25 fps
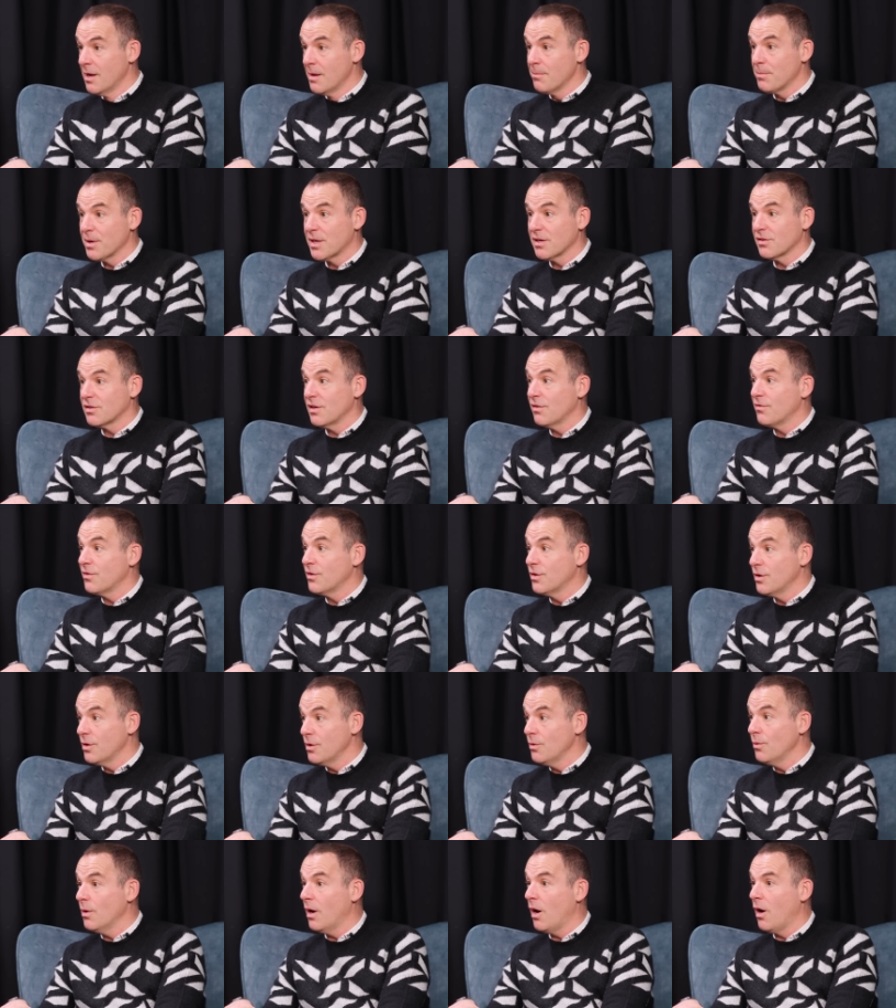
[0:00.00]
Because if
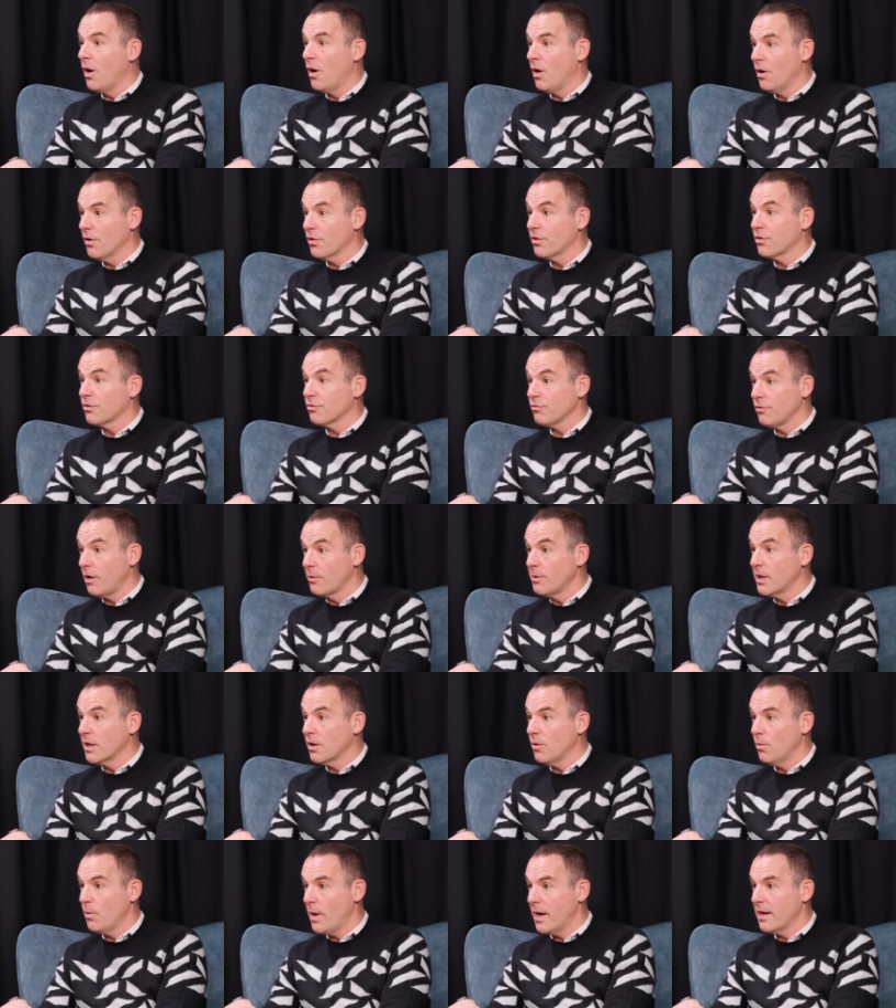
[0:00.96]
you are
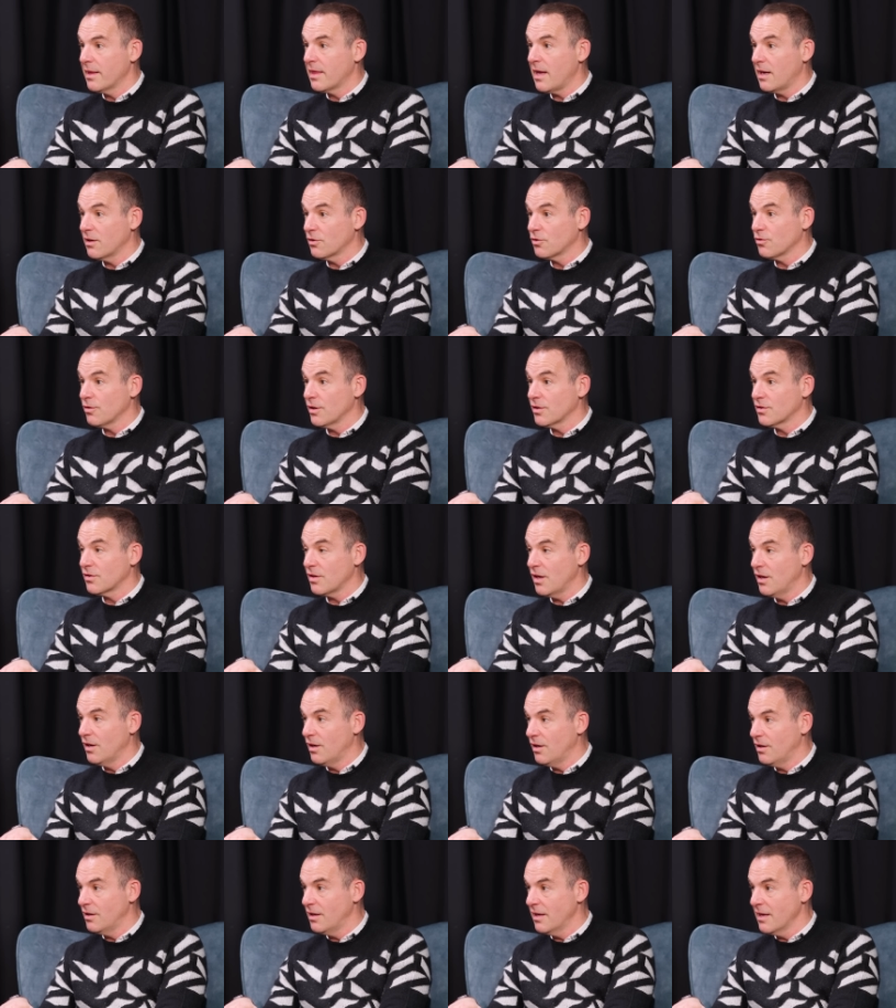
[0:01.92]
throwing away that trust
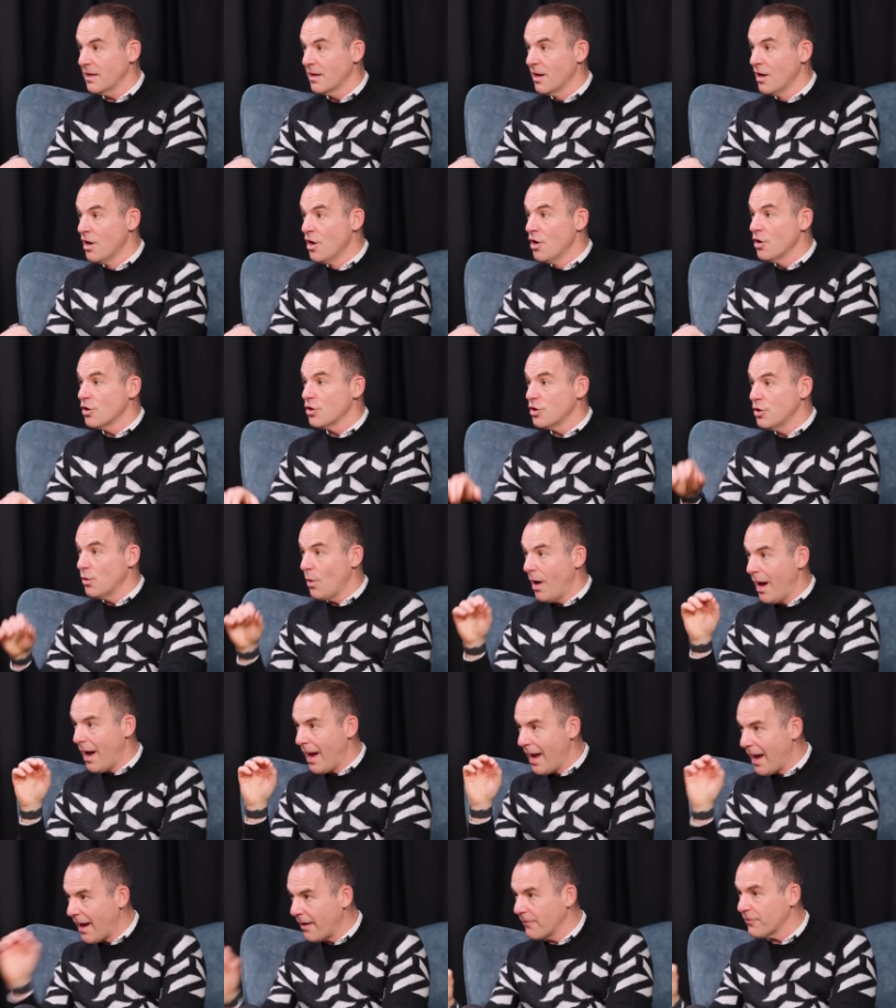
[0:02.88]
early, you
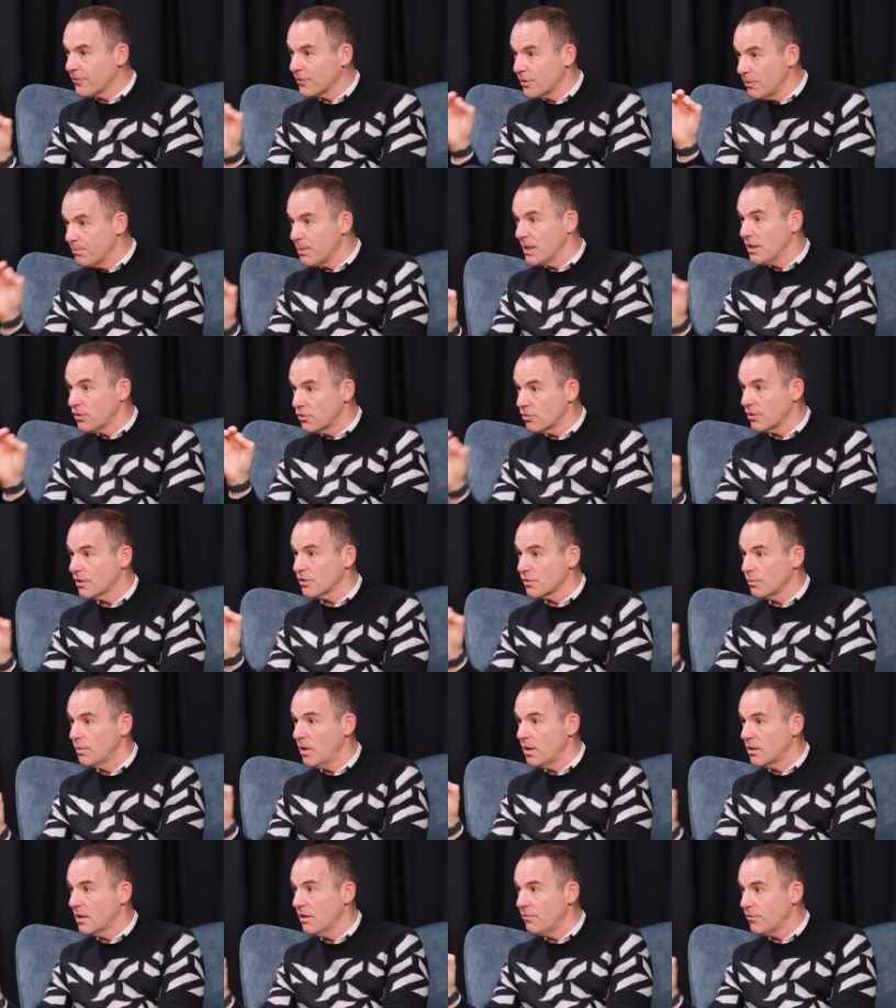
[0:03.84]
have to be
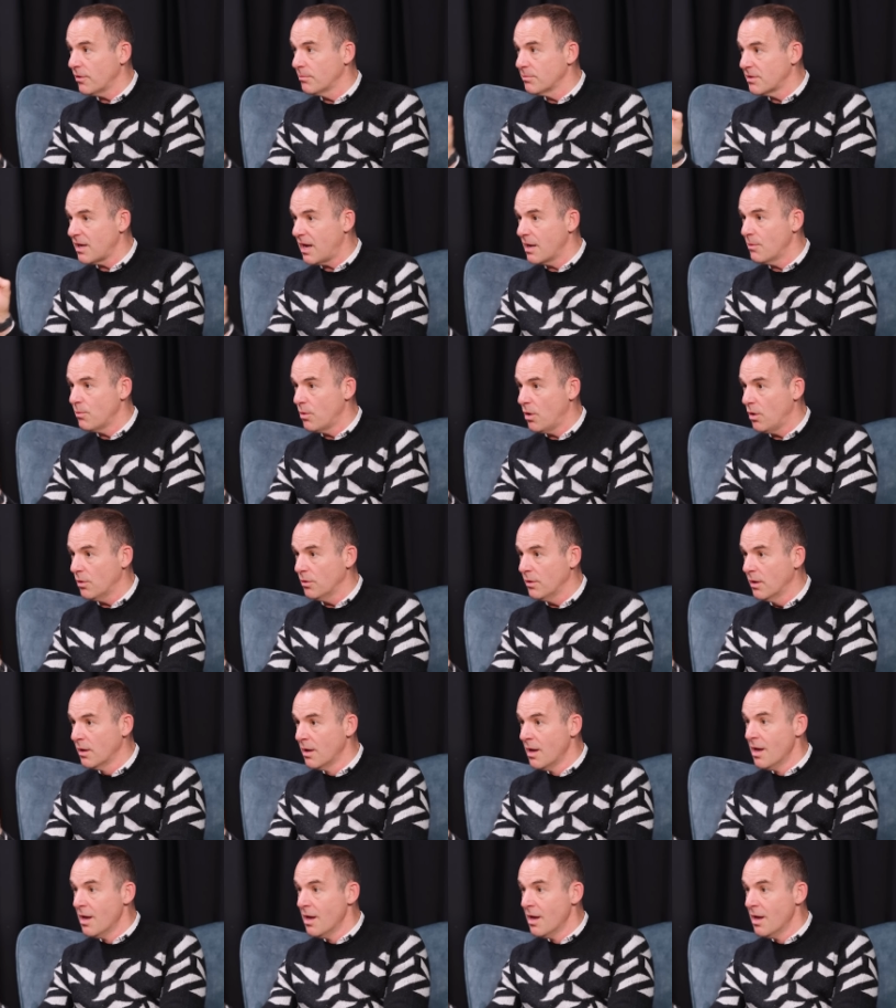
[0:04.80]
trustworthy from day one.